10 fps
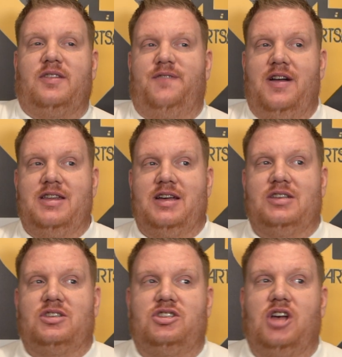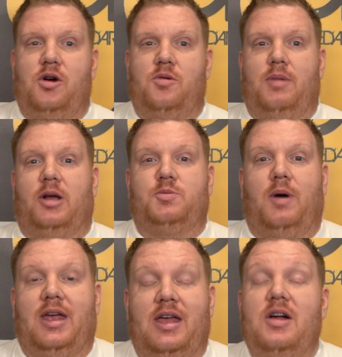defending so much
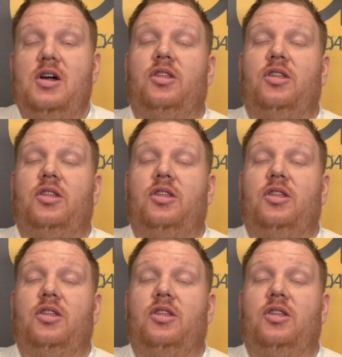money.